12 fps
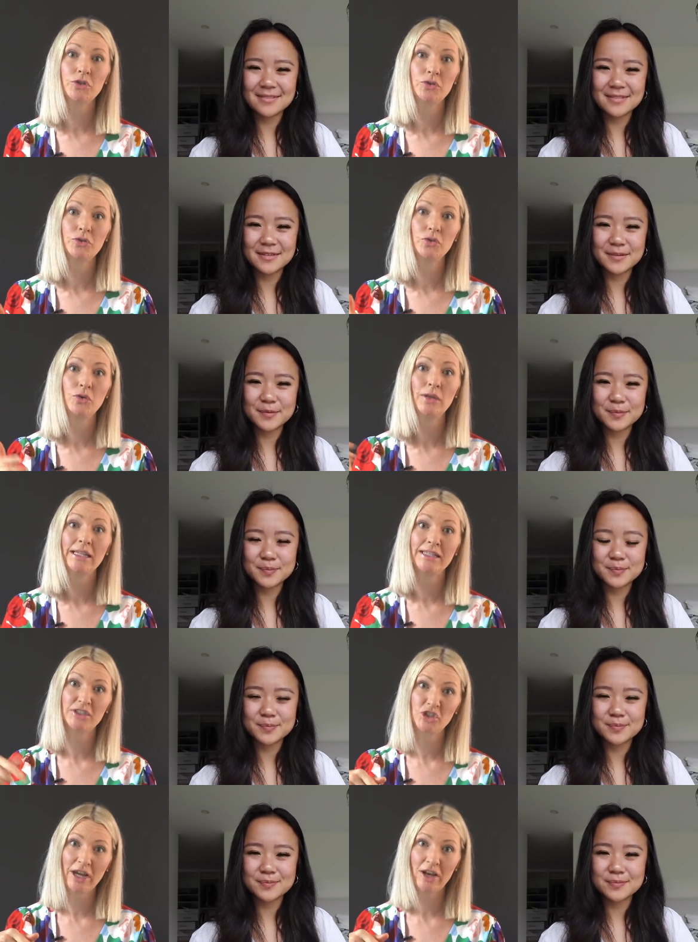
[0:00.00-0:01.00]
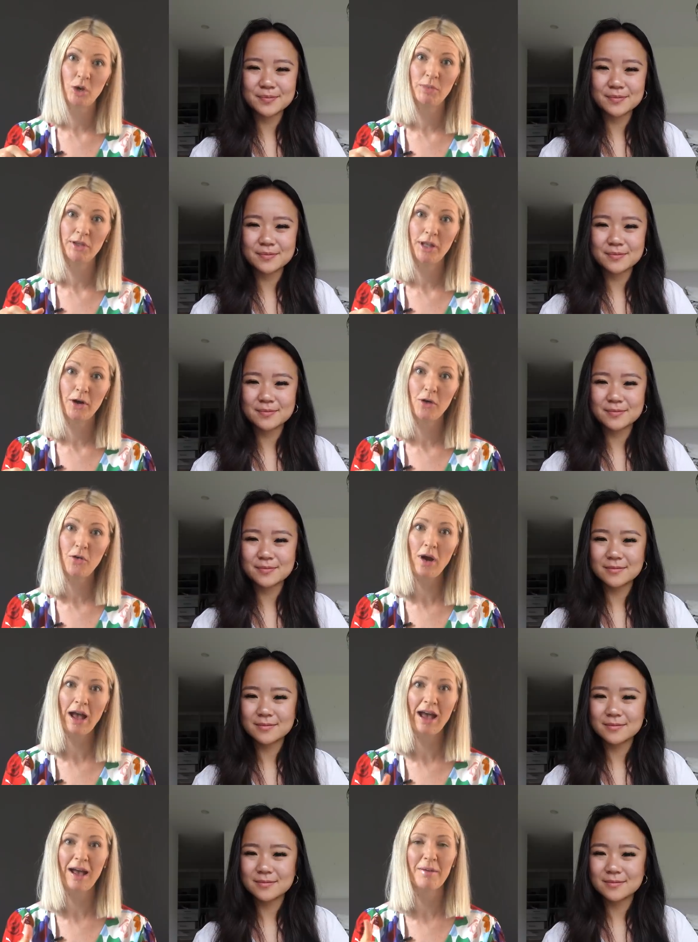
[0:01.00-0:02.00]
Speaker 1: to Linda's channel below.
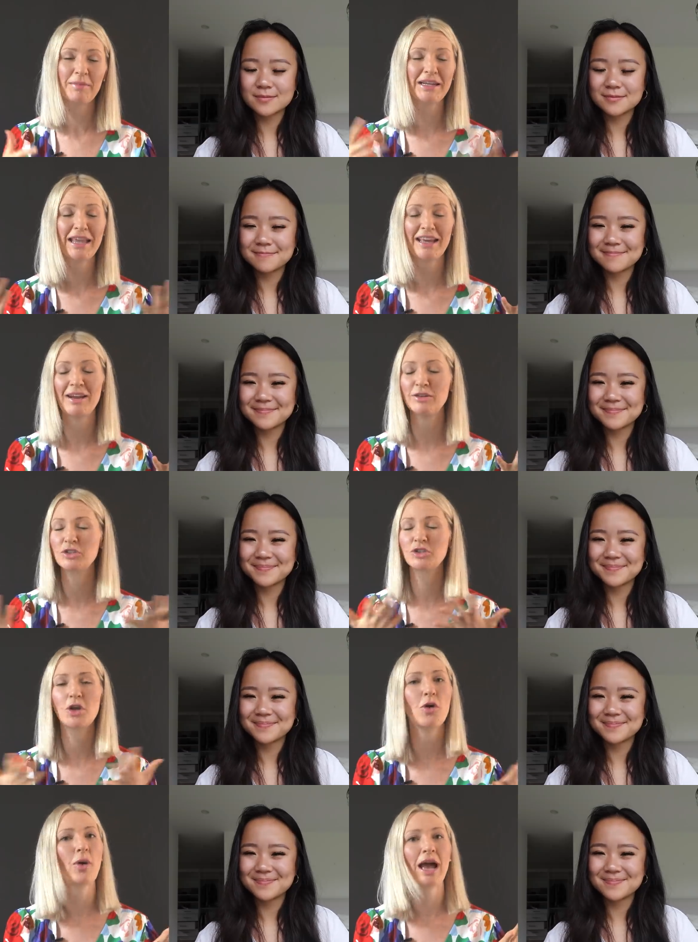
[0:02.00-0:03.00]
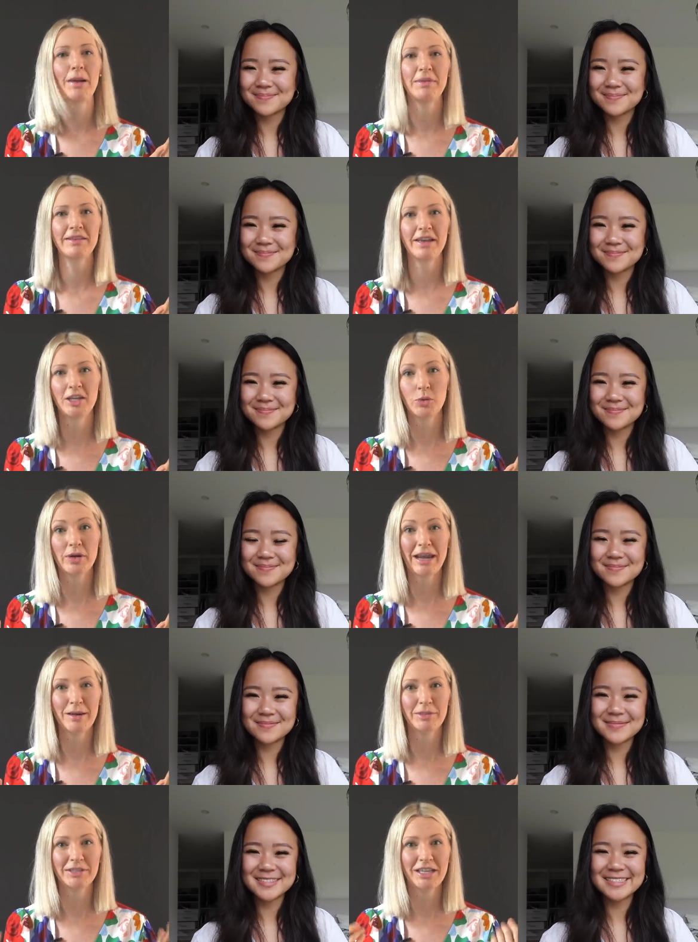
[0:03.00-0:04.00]
Um, but again, so happy that you were
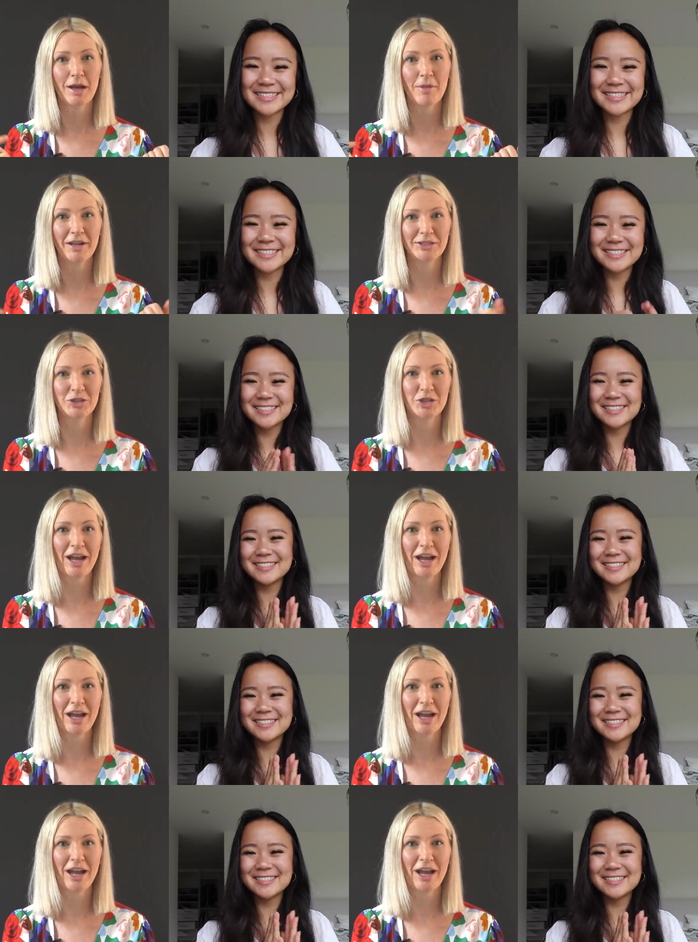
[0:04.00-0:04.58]
able to come on to